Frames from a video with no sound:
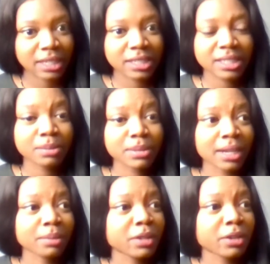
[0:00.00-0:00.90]
At the same
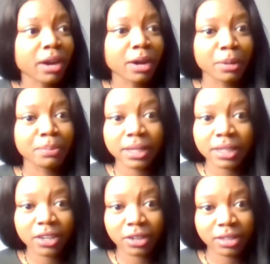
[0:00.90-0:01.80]
time, there are a
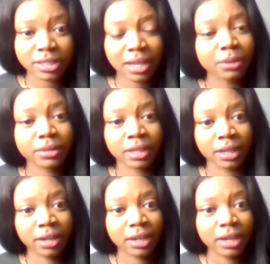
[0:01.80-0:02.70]
million girls out
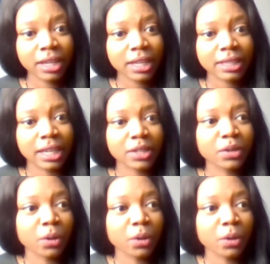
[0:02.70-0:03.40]
there that,